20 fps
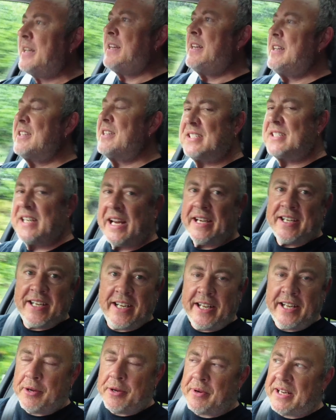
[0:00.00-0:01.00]
sending
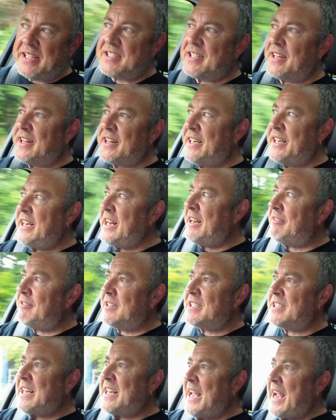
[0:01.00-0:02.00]
you into the nearest
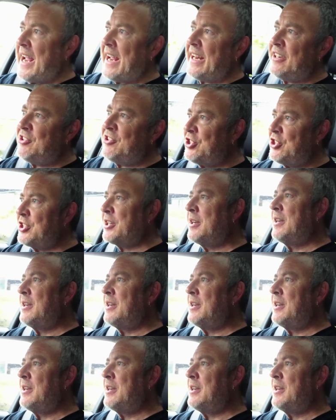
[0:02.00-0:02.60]
hedge.